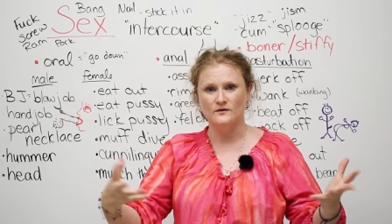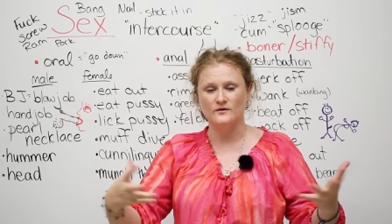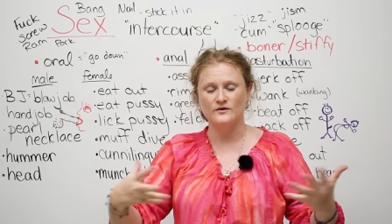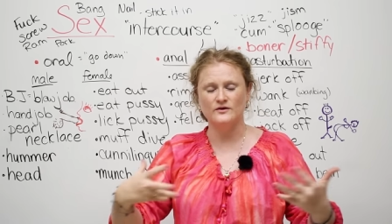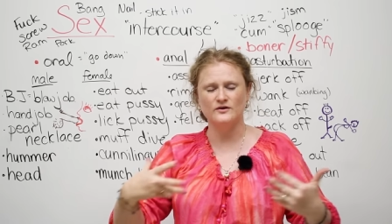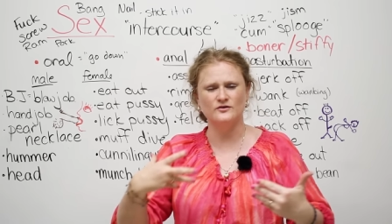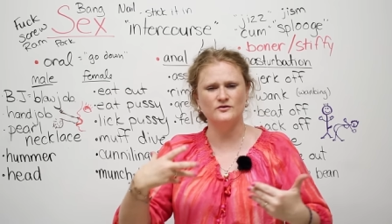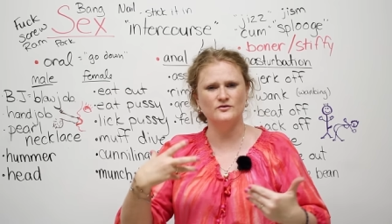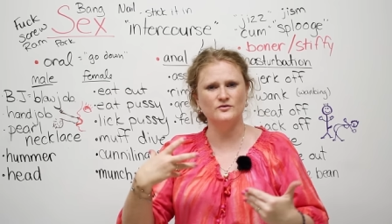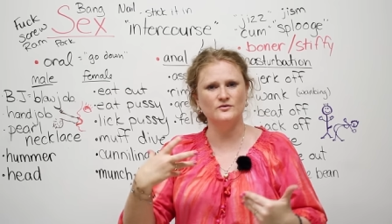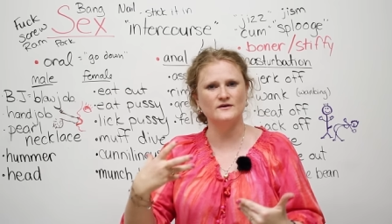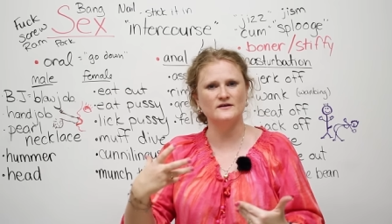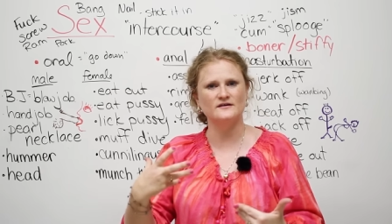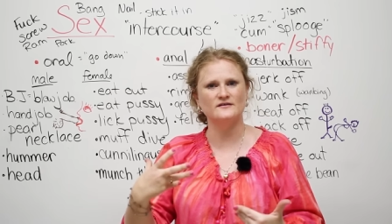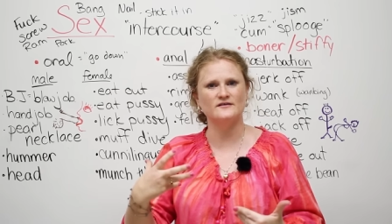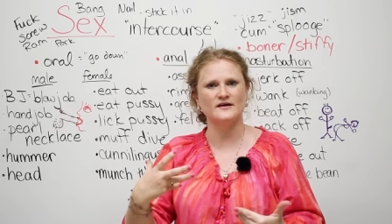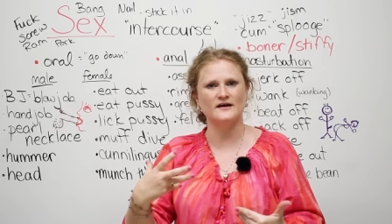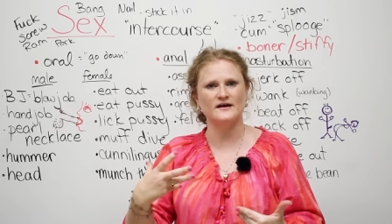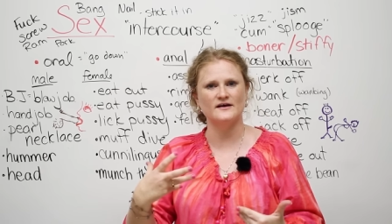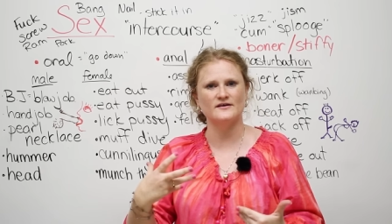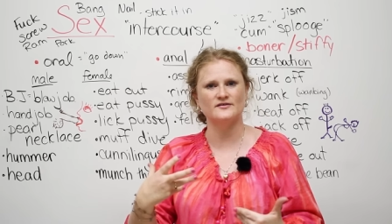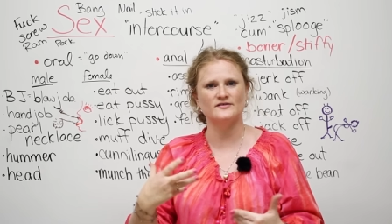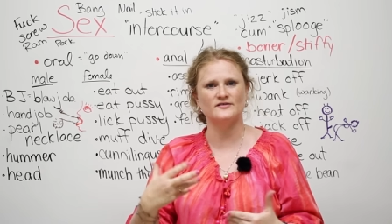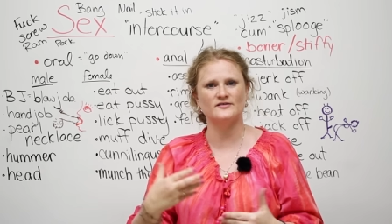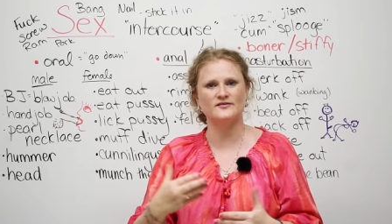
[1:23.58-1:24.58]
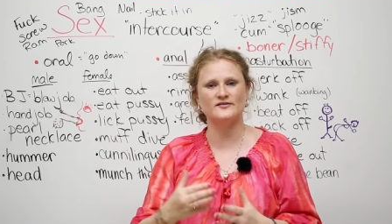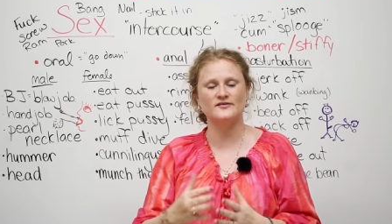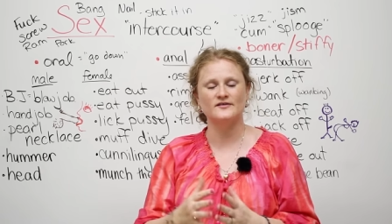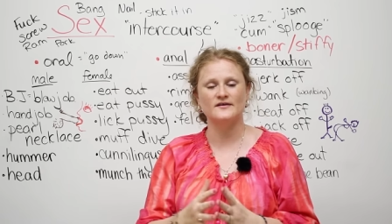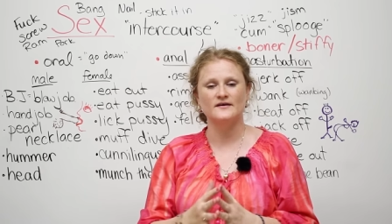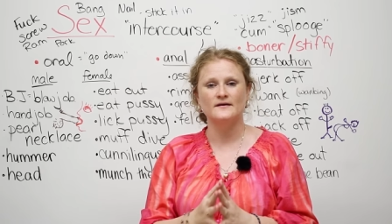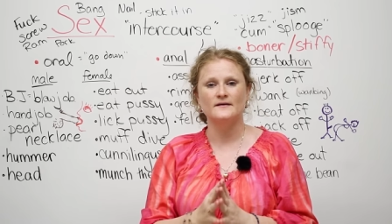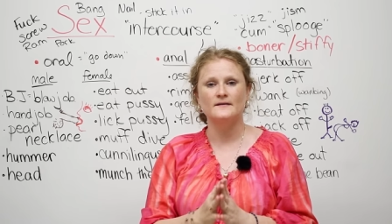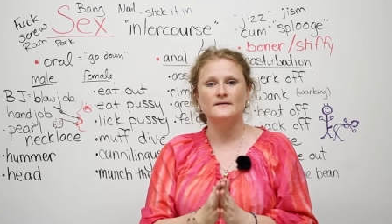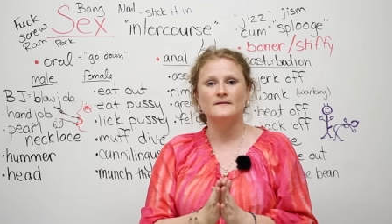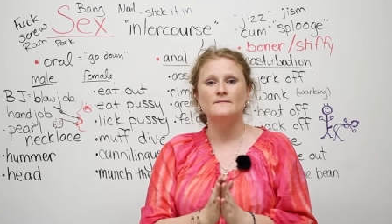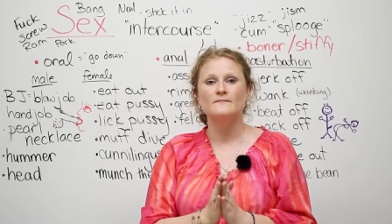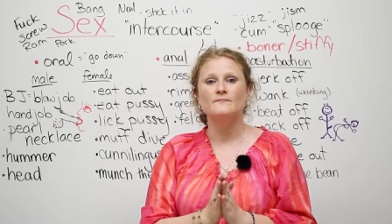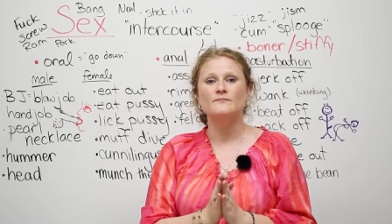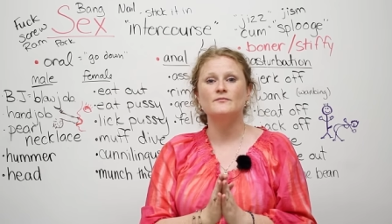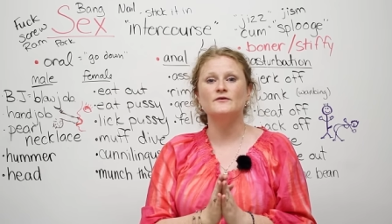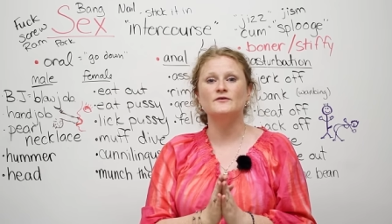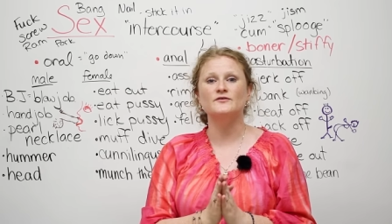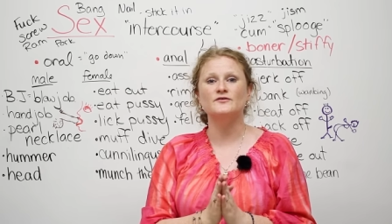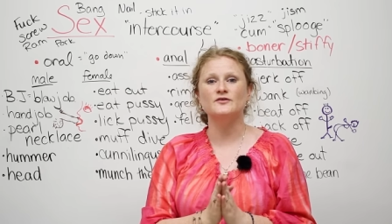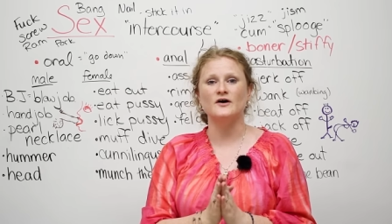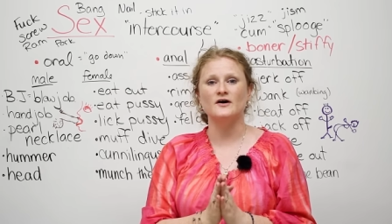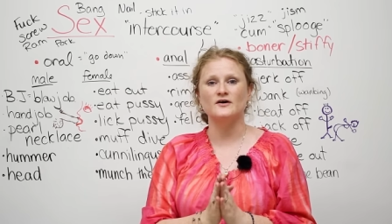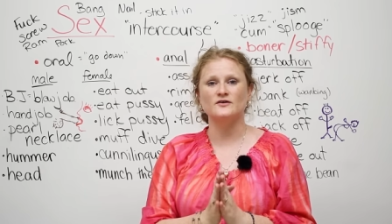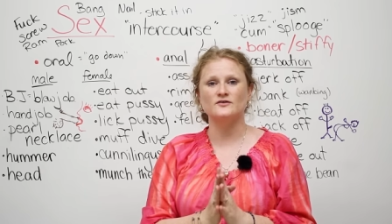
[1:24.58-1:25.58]
or you're doing tests, the
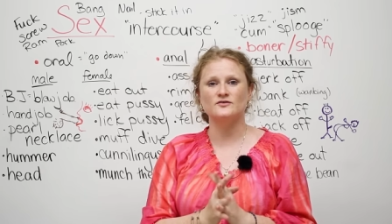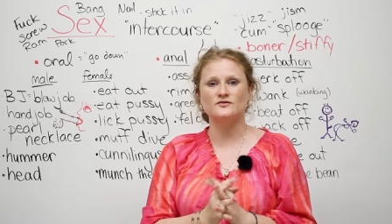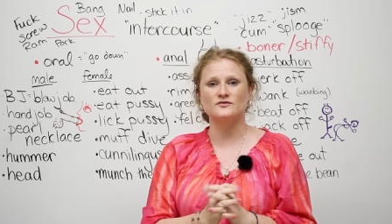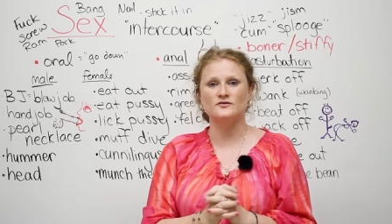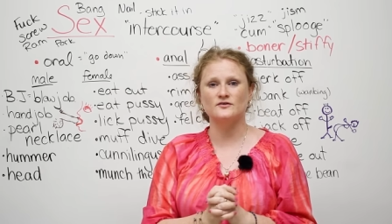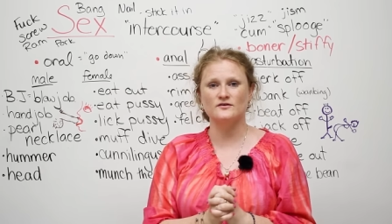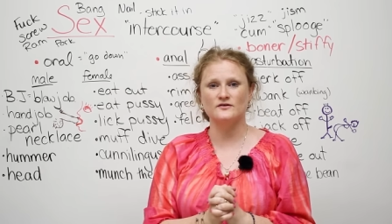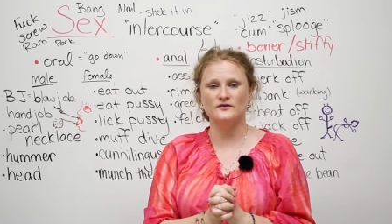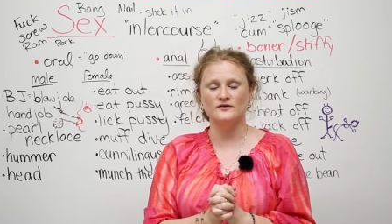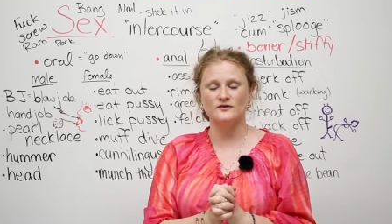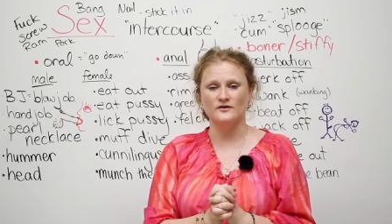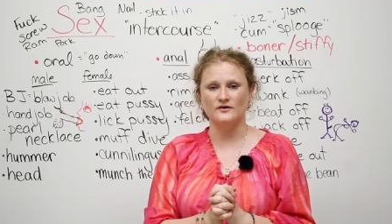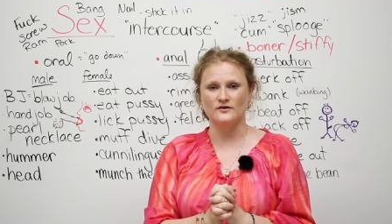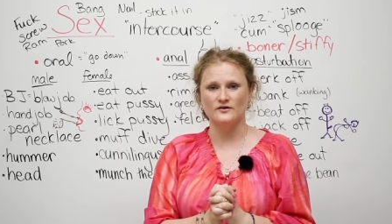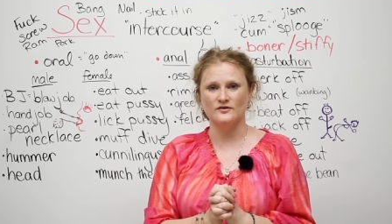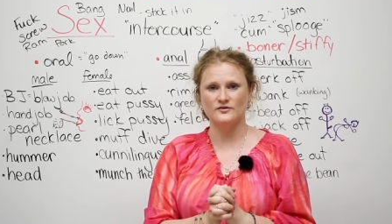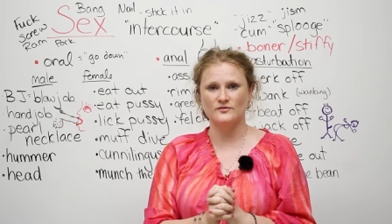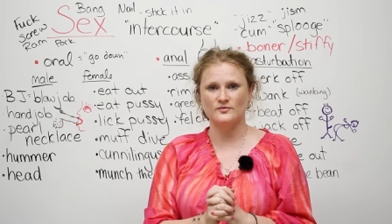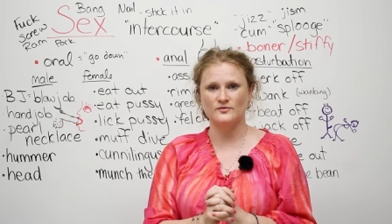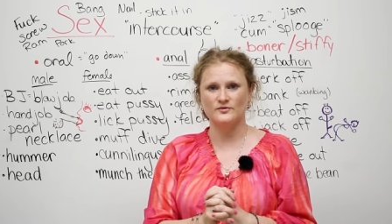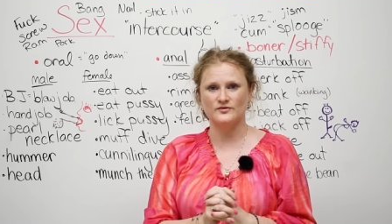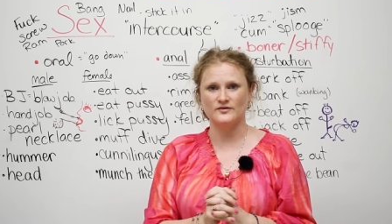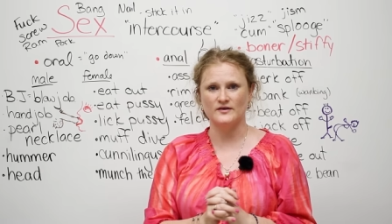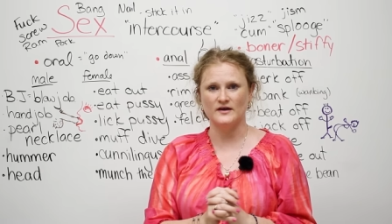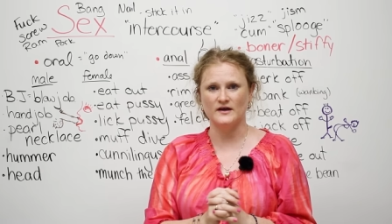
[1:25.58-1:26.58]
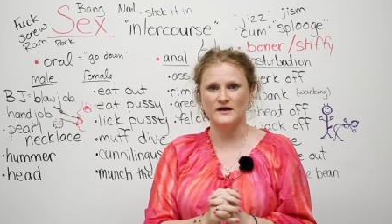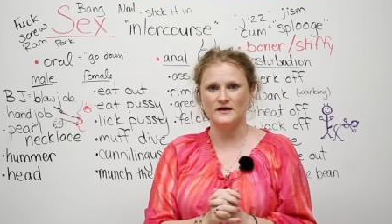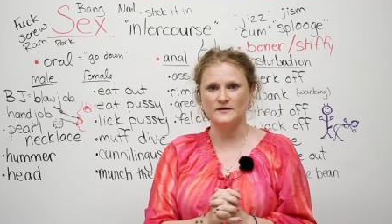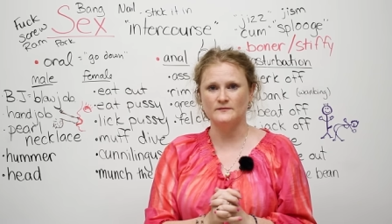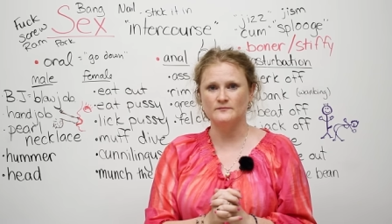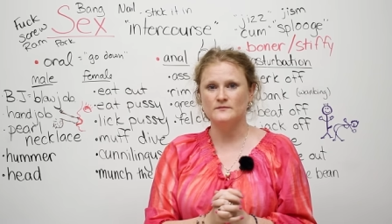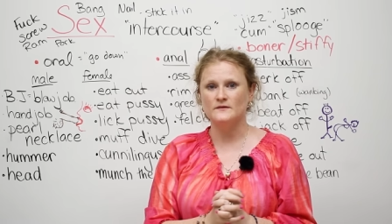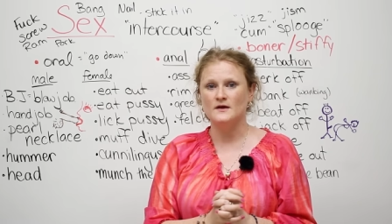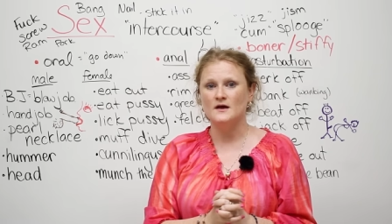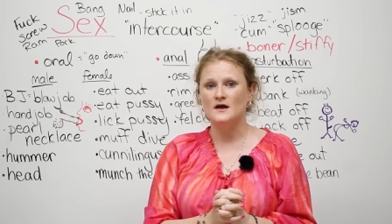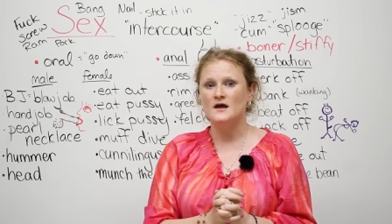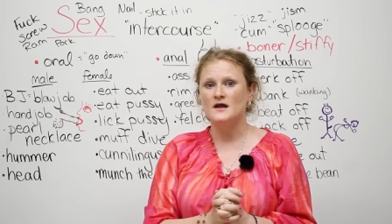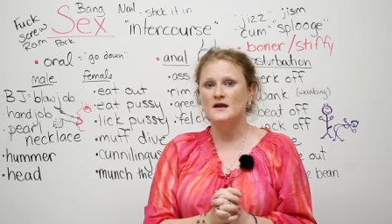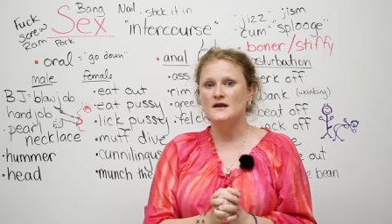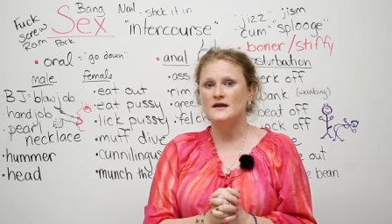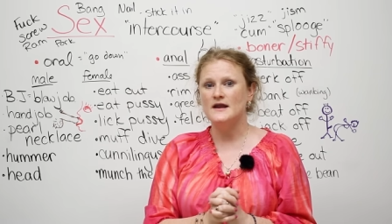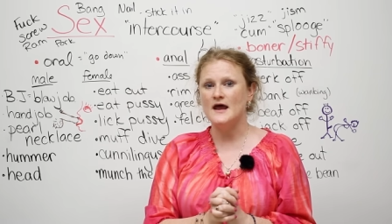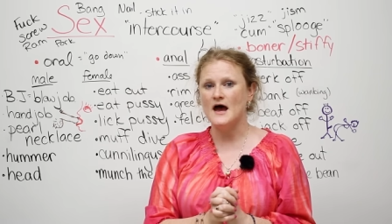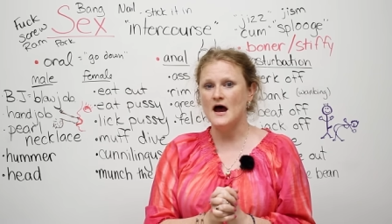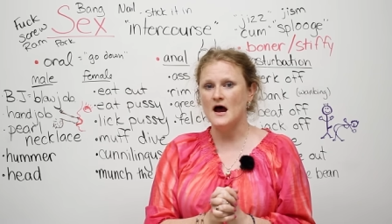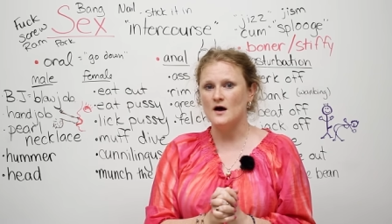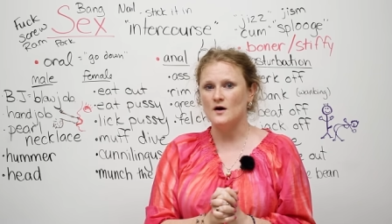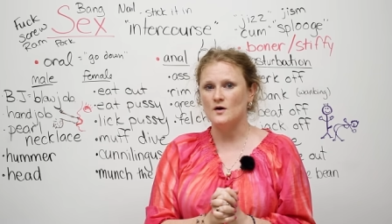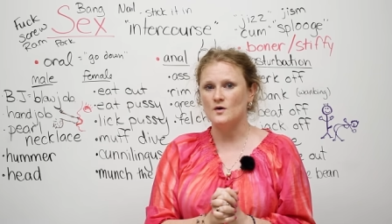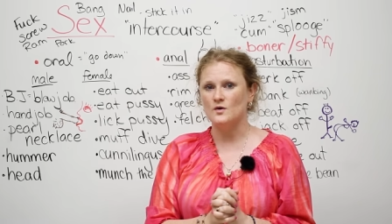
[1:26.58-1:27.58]
doctor or the nurse will say,
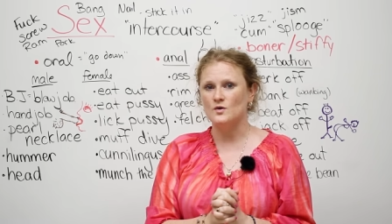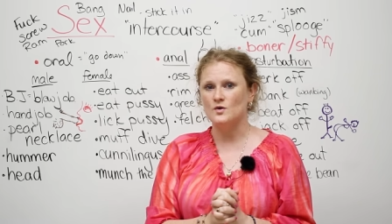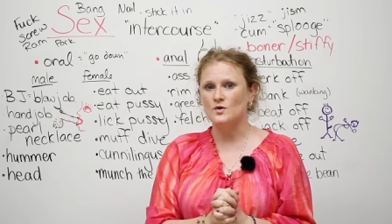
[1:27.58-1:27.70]
Now,